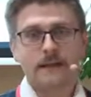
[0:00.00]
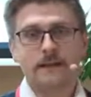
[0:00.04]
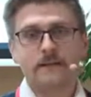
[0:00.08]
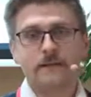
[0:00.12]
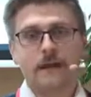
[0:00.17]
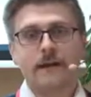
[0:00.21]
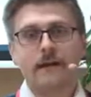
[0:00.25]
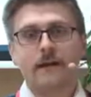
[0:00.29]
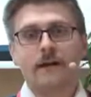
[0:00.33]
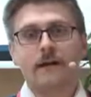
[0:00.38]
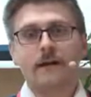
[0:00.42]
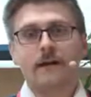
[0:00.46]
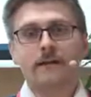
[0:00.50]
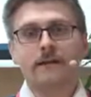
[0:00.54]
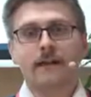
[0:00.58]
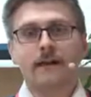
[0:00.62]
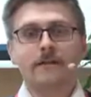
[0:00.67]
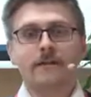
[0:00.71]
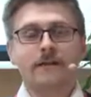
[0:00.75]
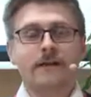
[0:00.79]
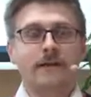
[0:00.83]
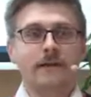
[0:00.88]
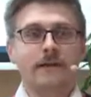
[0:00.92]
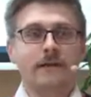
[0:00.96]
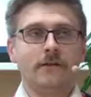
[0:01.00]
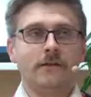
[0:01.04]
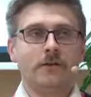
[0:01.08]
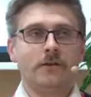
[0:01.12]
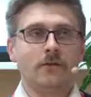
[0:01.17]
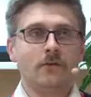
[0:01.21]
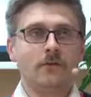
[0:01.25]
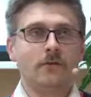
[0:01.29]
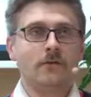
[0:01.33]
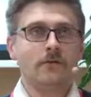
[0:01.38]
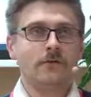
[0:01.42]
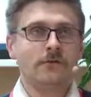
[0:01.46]
Does he
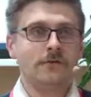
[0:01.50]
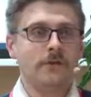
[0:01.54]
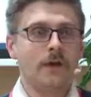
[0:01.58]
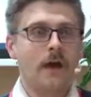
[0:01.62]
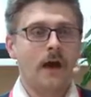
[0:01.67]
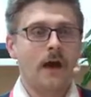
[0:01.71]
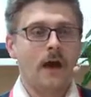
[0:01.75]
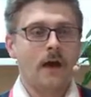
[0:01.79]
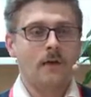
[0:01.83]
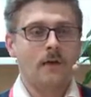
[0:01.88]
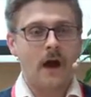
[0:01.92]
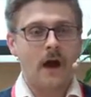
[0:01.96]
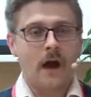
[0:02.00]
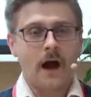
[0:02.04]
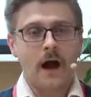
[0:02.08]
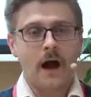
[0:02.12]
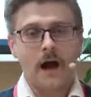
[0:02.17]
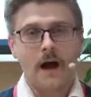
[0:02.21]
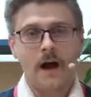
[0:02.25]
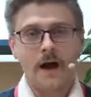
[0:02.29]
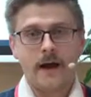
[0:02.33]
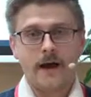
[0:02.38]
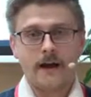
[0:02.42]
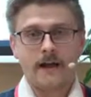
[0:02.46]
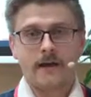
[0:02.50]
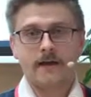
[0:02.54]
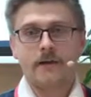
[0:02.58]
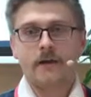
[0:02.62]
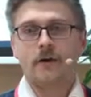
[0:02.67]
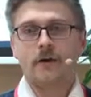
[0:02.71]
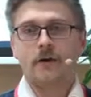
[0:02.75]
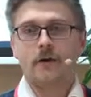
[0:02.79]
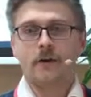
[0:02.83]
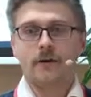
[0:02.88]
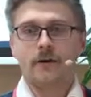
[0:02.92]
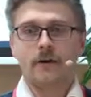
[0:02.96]
use I,
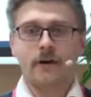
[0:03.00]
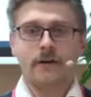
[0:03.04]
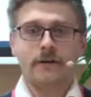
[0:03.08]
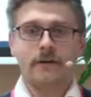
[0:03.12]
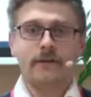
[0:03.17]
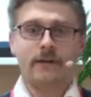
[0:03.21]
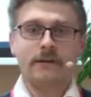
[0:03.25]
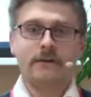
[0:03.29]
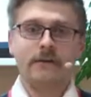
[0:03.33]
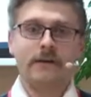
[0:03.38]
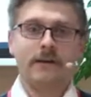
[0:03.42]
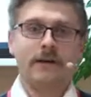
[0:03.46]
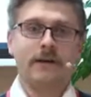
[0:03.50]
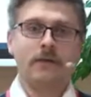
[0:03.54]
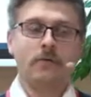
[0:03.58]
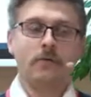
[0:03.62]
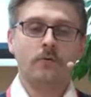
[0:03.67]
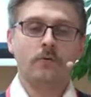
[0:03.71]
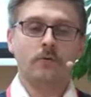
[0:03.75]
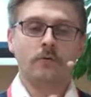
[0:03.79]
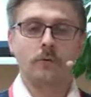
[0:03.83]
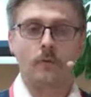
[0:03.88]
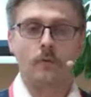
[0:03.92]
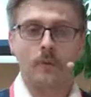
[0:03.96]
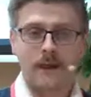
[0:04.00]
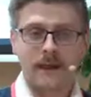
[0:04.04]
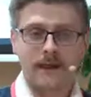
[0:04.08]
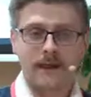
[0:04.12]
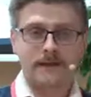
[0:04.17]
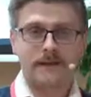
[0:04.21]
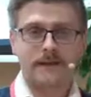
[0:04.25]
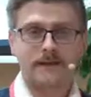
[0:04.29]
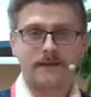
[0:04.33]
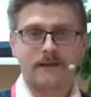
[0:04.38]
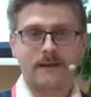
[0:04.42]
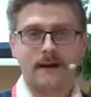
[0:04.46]
or does he use we
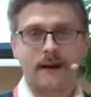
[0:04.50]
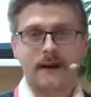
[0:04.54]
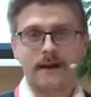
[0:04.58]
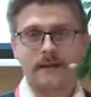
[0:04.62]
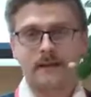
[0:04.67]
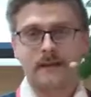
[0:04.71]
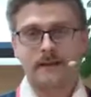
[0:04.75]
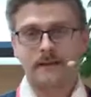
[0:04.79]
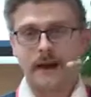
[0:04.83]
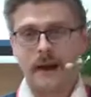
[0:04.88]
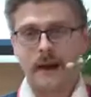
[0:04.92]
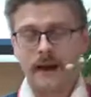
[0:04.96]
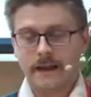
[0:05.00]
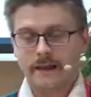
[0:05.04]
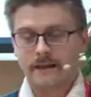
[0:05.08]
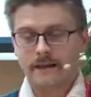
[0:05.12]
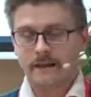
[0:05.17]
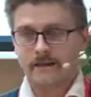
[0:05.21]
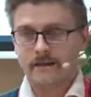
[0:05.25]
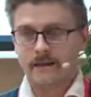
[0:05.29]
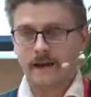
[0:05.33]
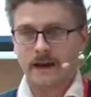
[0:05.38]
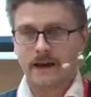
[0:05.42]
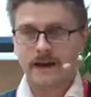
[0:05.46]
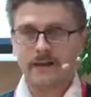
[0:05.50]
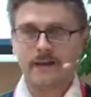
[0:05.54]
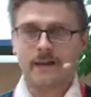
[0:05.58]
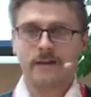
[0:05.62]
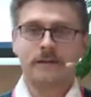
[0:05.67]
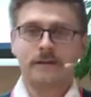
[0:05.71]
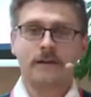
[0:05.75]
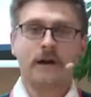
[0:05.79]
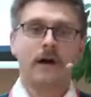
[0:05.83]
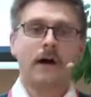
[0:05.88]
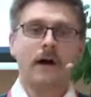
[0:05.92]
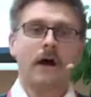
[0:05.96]
decided, I
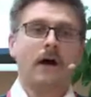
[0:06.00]
decided,